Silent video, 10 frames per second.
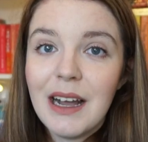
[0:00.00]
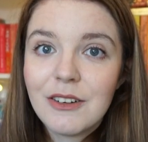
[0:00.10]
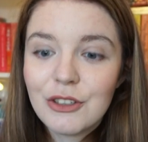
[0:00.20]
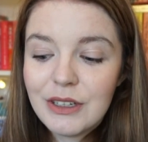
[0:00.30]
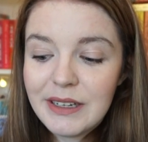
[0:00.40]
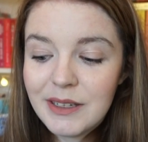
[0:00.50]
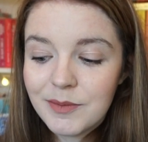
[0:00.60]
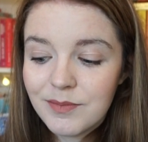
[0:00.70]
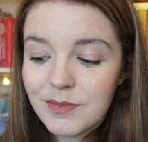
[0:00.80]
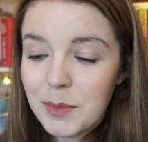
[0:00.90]
Actually,
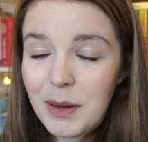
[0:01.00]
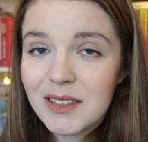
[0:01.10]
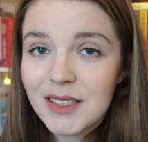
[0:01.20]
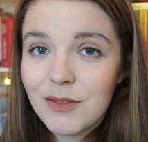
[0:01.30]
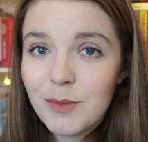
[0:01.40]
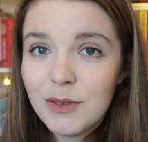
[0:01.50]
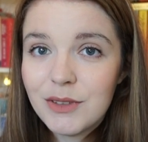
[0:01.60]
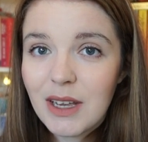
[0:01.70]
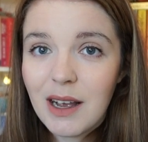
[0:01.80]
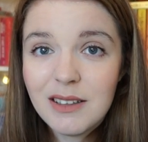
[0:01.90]
the past seven
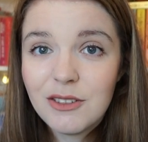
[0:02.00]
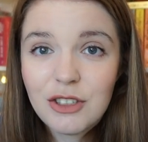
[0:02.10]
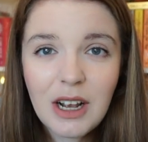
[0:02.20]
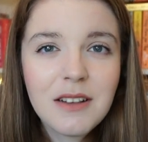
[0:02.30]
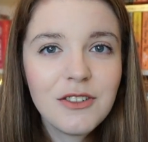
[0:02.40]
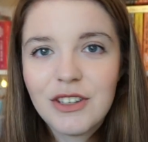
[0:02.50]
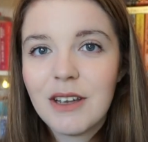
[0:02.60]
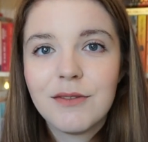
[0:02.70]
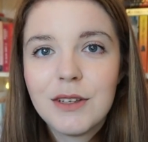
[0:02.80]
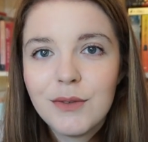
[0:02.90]
months has challenged
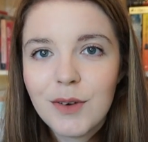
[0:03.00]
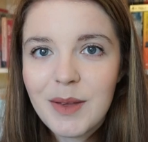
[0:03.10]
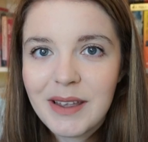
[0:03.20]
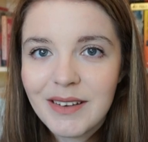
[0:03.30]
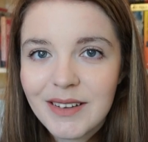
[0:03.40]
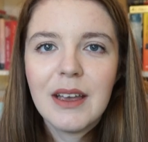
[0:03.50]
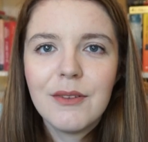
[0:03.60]
their view for me.